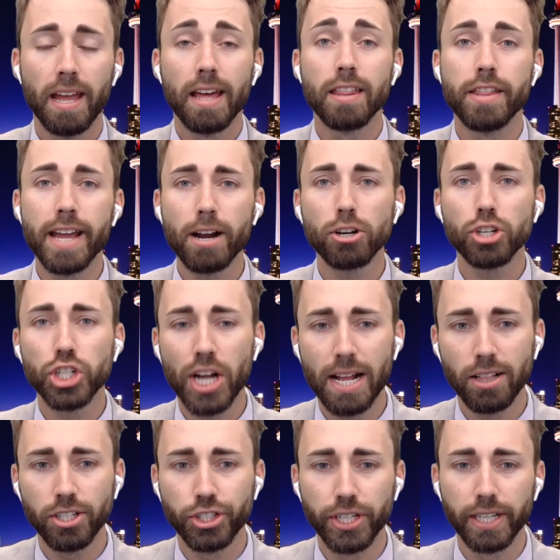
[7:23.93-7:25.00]
They are
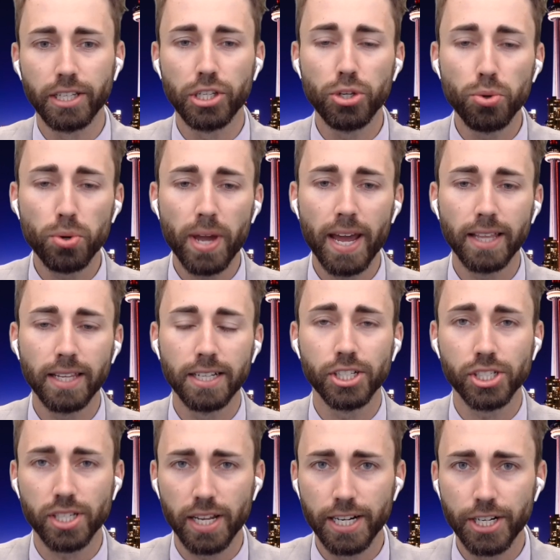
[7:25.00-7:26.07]
challenging UK
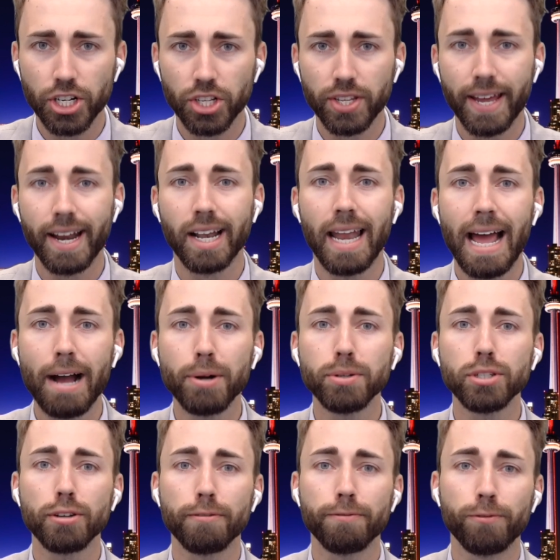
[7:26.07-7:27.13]
legislation that
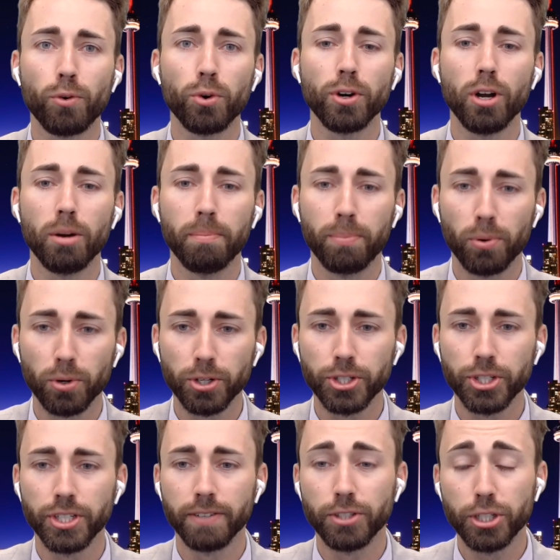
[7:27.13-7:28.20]
allows for
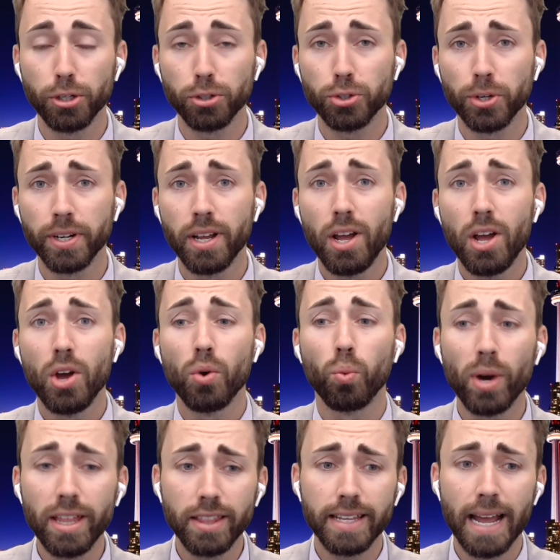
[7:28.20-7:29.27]
abortion of children
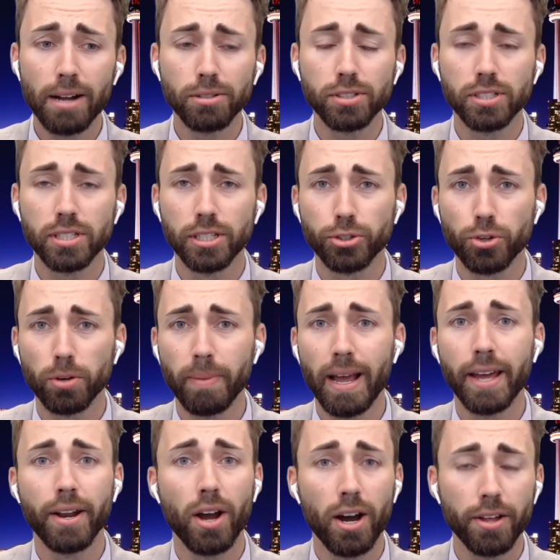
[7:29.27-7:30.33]
with Down syndrome
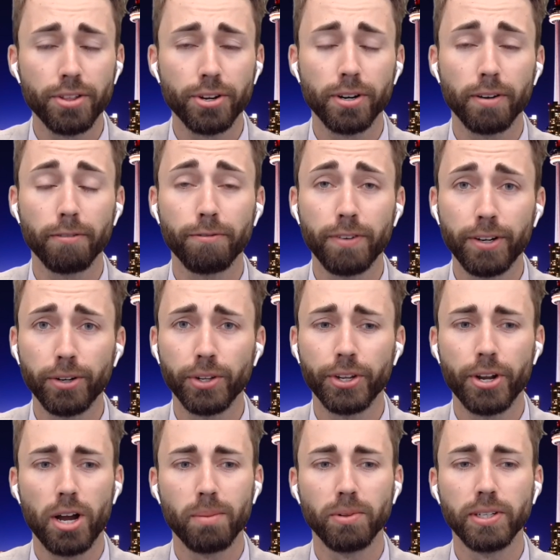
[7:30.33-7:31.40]
and other fetal
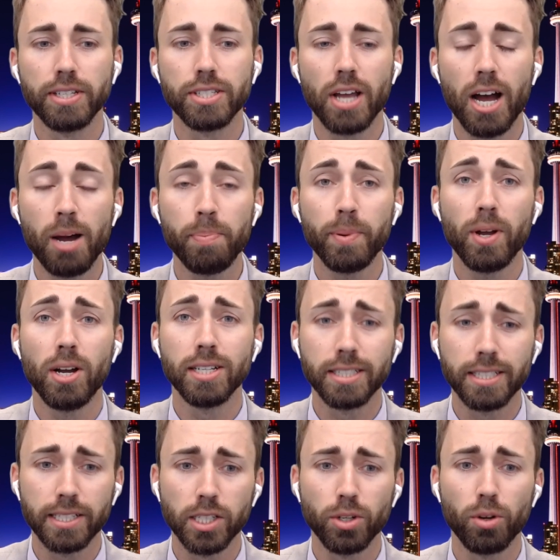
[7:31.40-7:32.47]
anomalies up
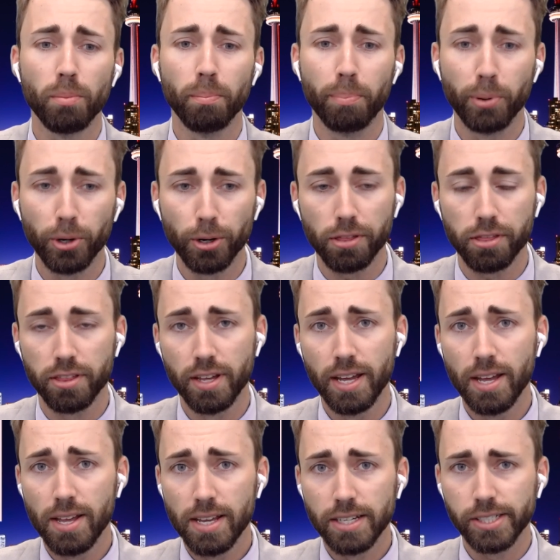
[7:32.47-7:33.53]
until birth,
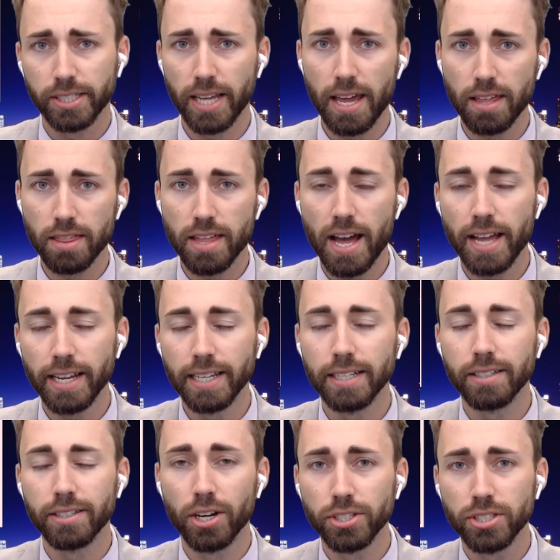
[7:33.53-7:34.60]
saying that
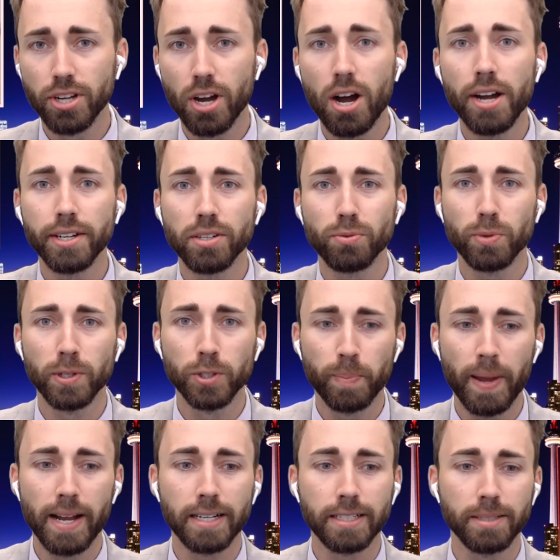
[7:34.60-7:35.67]
it does not
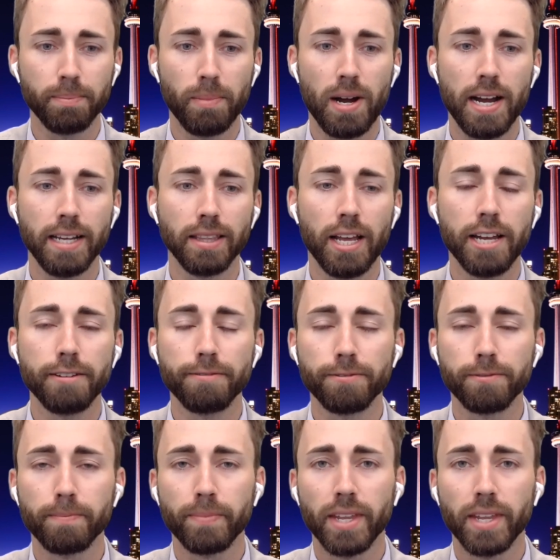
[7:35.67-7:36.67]
respect my life.